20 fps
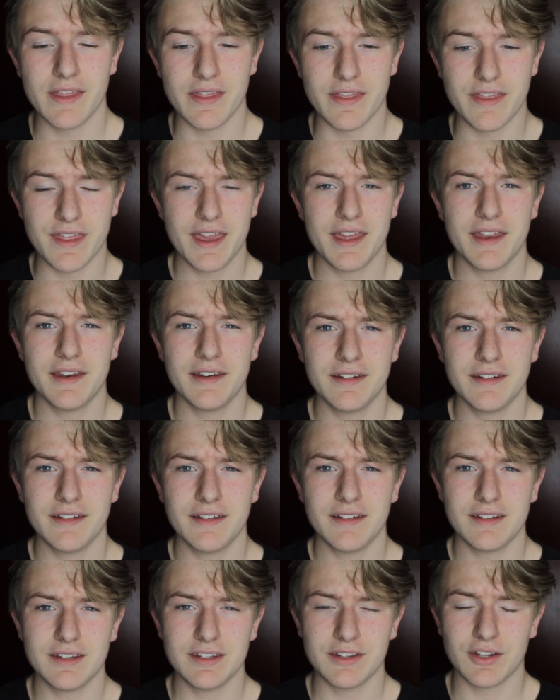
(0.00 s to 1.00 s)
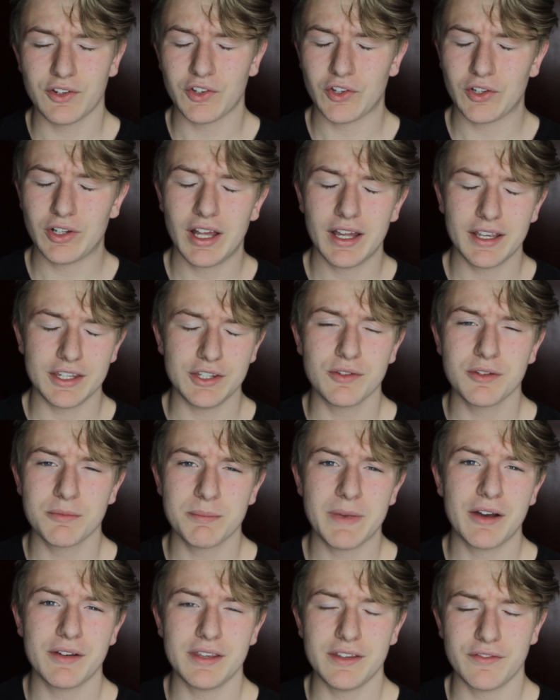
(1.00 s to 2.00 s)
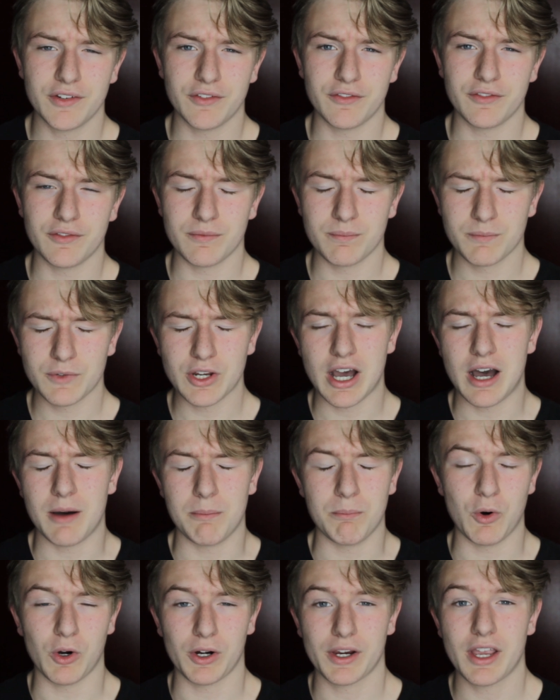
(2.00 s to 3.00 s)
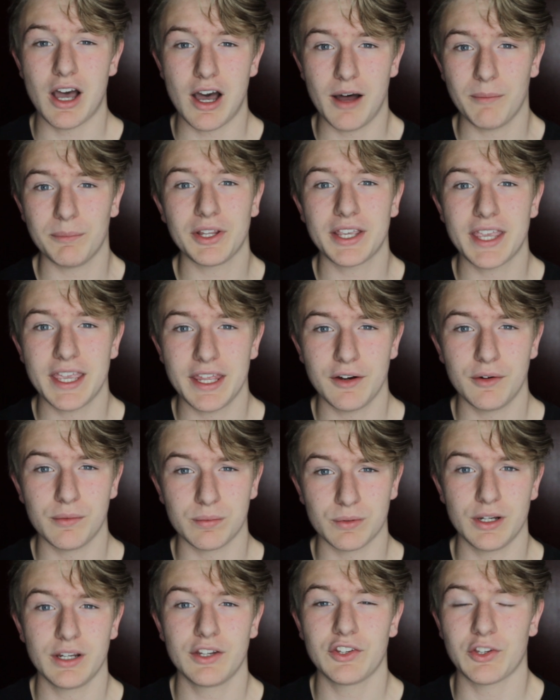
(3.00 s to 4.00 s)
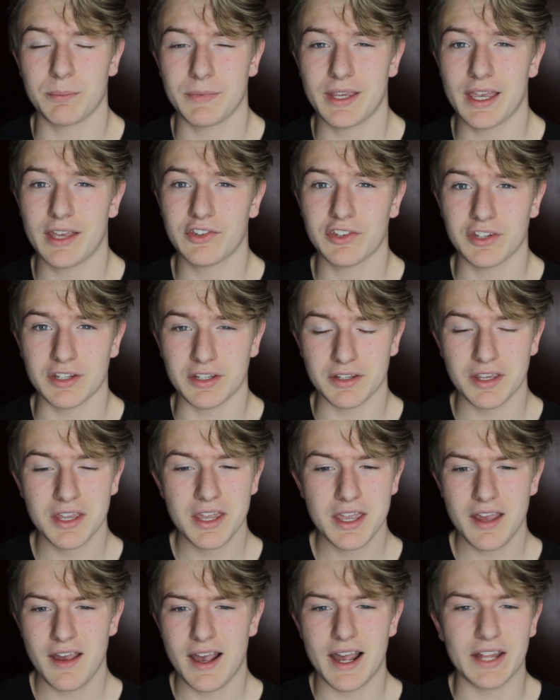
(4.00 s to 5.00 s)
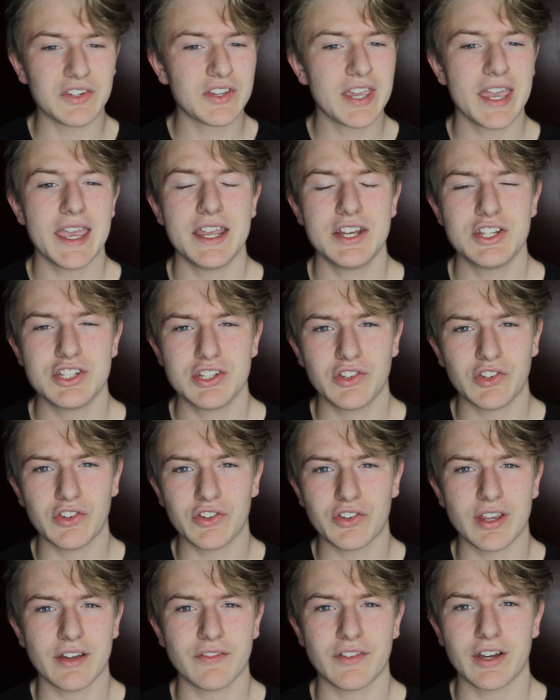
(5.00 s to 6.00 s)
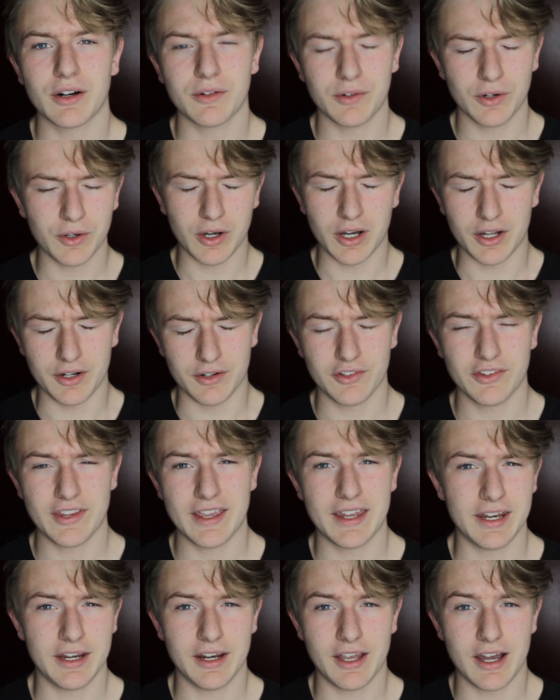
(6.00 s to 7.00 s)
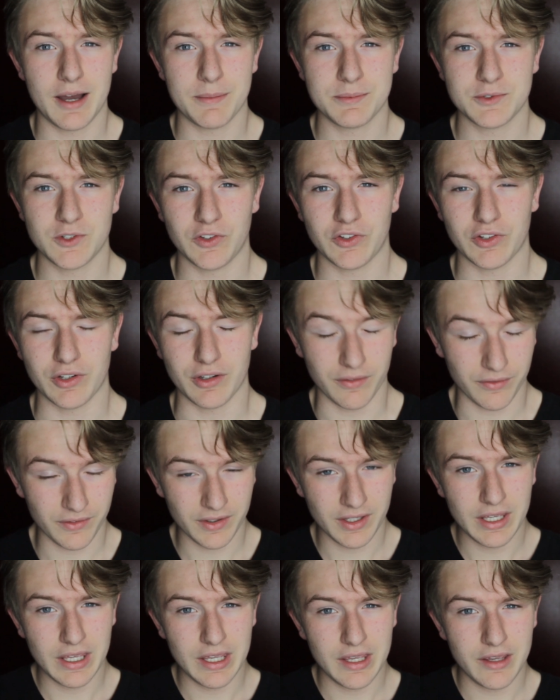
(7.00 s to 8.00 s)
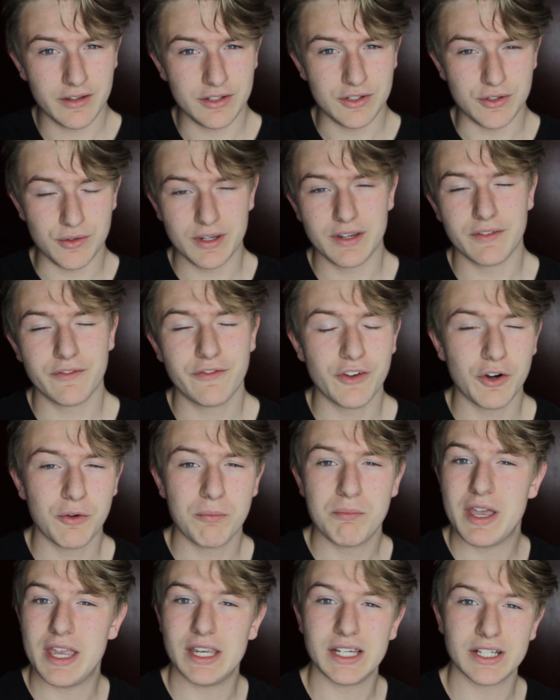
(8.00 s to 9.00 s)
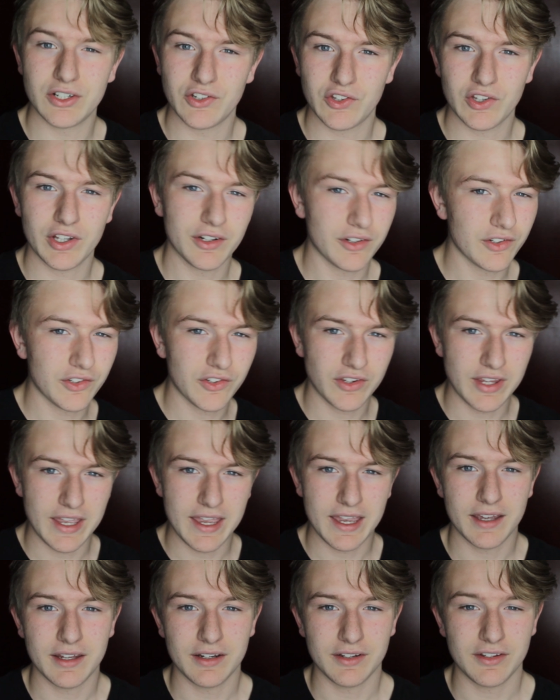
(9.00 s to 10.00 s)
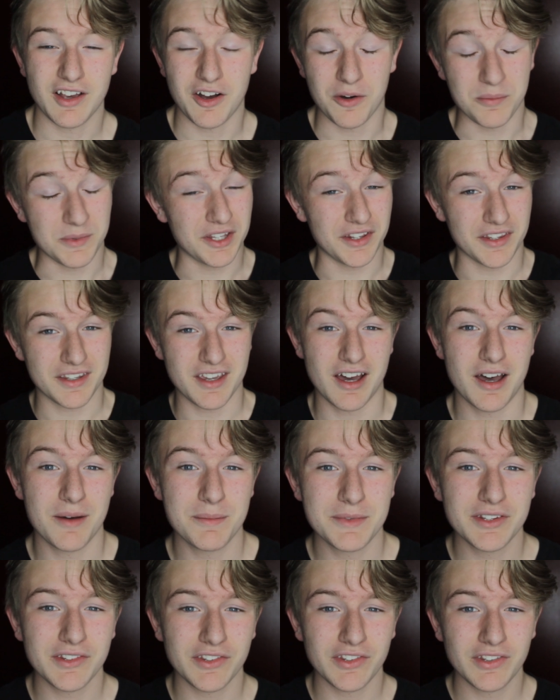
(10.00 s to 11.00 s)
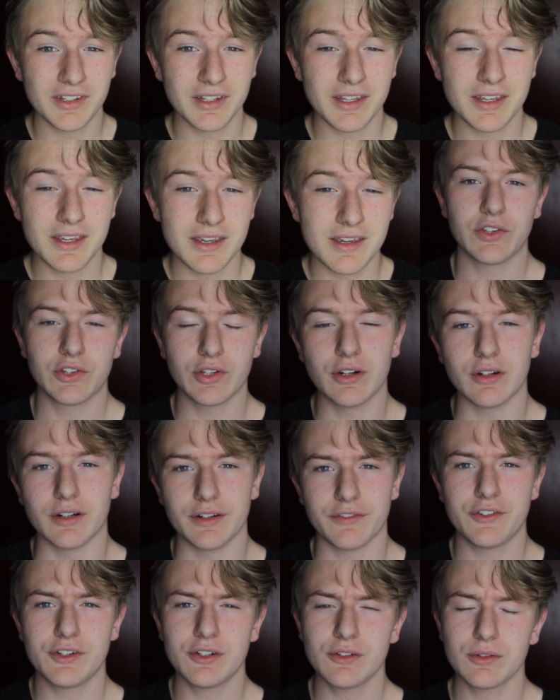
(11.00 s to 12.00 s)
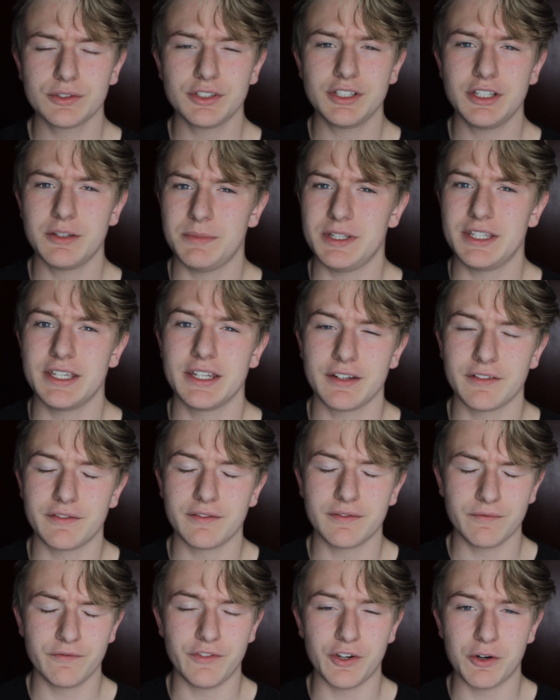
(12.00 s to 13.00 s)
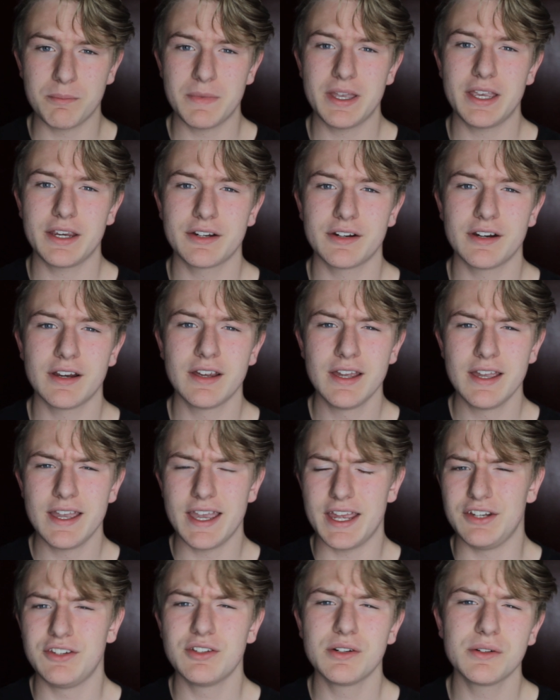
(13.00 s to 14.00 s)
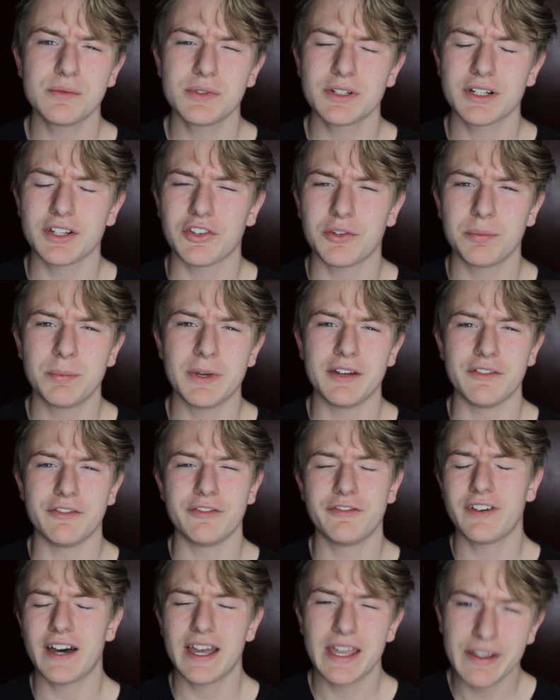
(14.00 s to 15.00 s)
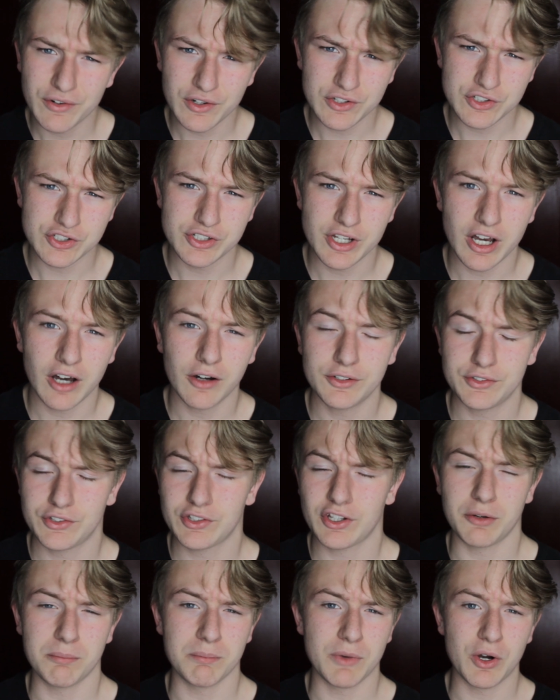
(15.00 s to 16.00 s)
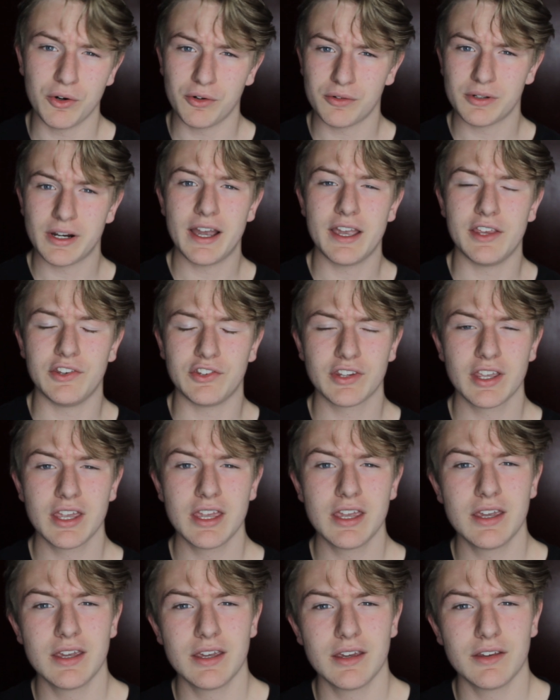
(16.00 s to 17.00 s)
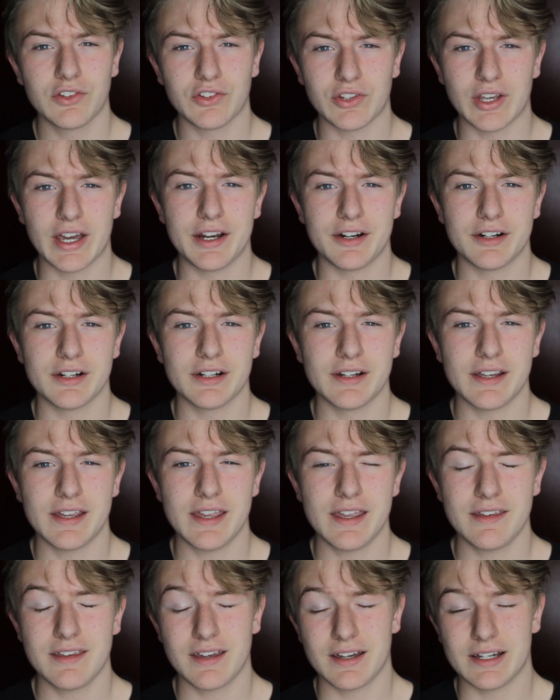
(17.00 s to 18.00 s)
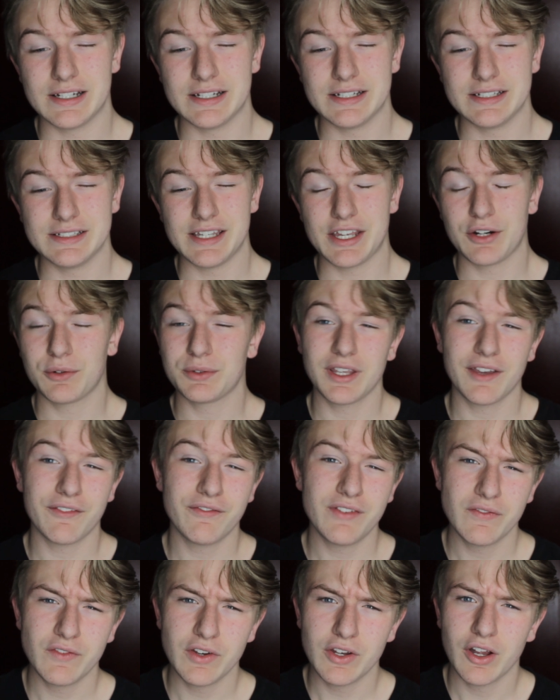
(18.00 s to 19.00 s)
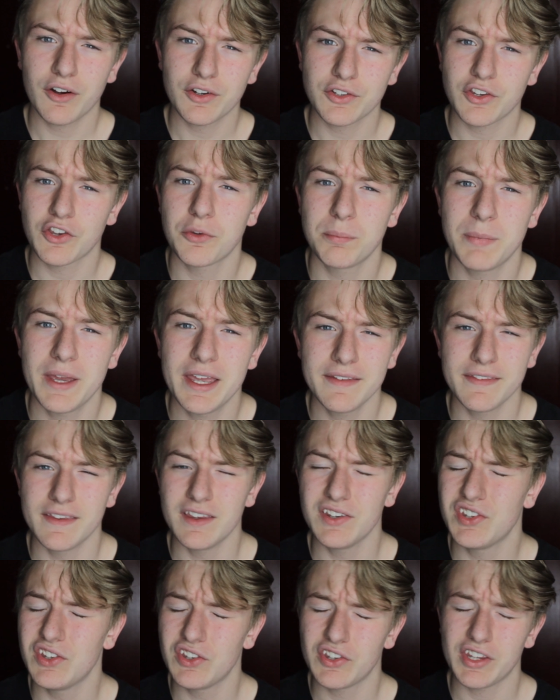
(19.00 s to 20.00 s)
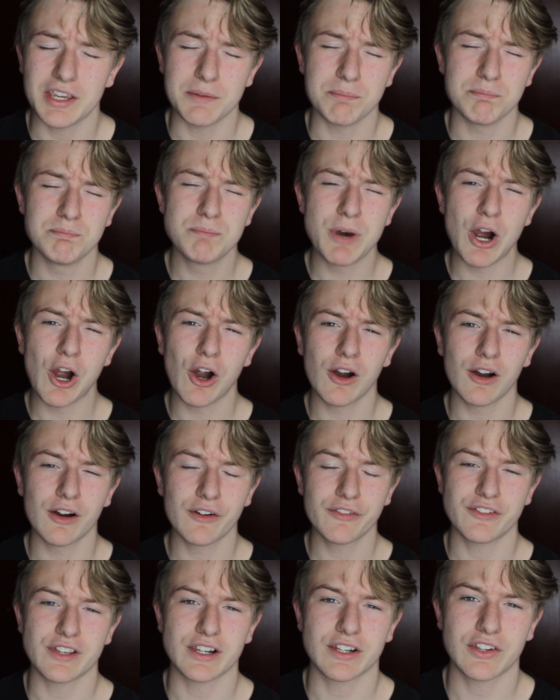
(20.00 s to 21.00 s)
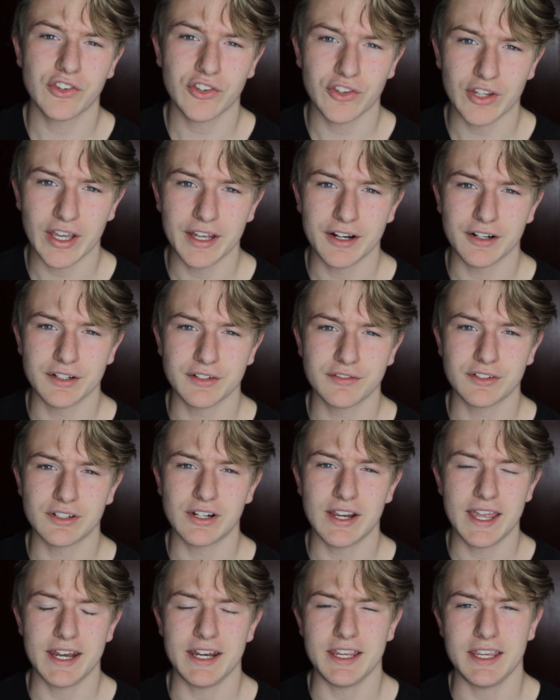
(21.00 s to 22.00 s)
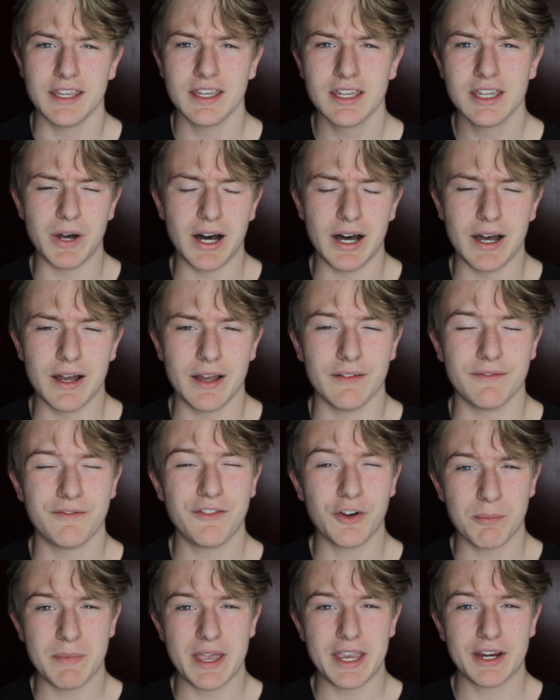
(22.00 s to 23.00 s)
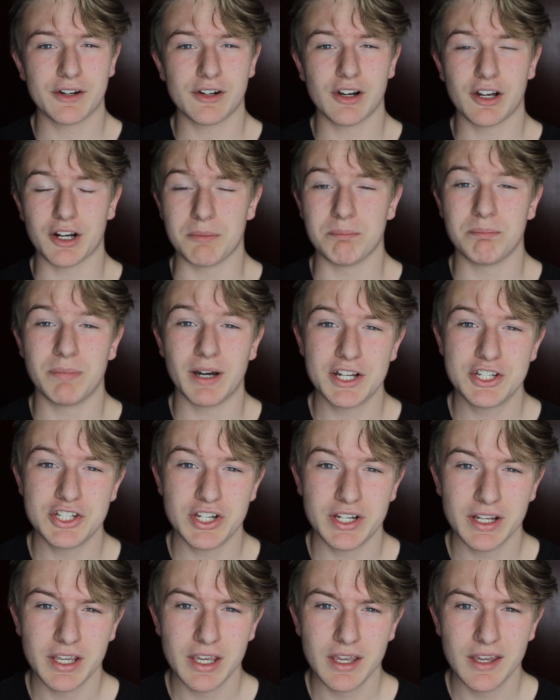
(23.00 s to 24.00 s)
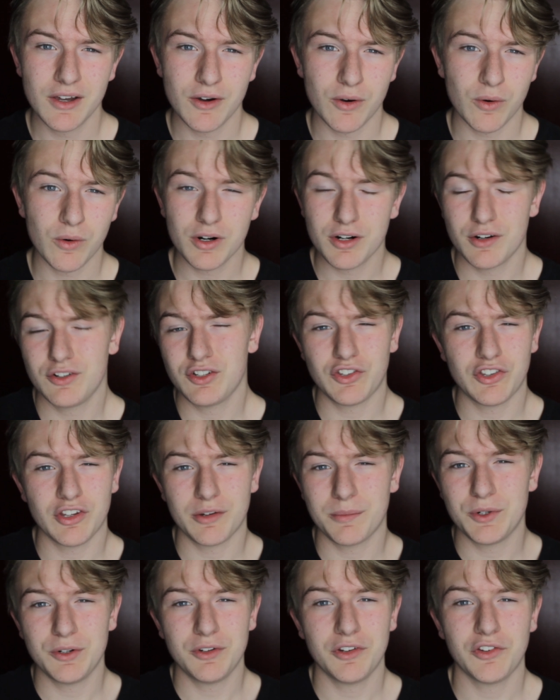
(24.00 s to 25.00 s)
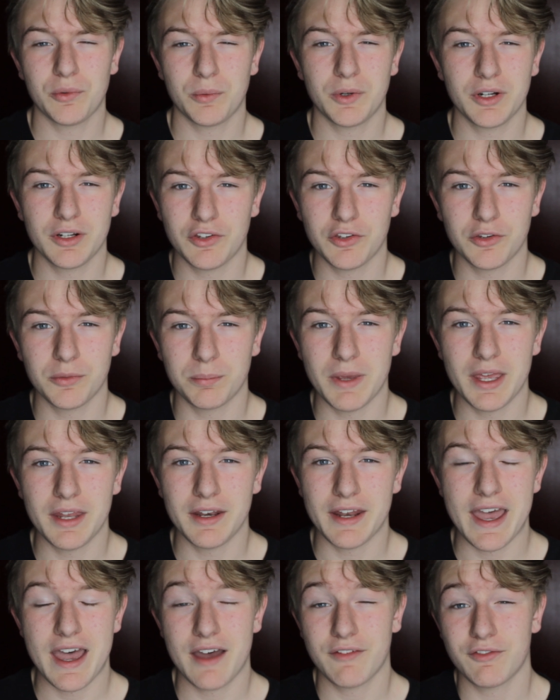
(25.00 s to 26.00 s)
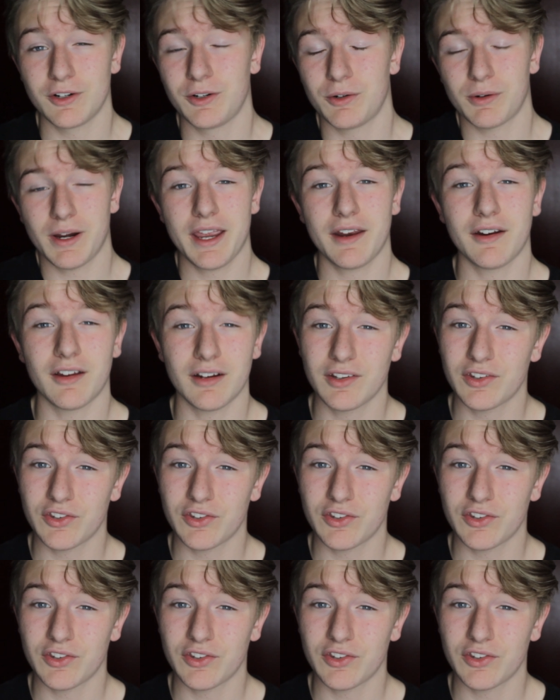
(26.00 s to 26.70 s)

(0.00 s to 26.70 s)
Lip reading: then there's a lot, you can mount even more complicated rigs. I'm guessing as cages and stuff. I don't understand any options, so if you filmmakers understand, tell me in the comments. So if you're only a beginning filmmaker and don't want to spend $500 on a motorized slider and only have $50 to spend, this is a perfect slider for any filmmaker on a budget or just someone who doesn't want to spend half a grand on a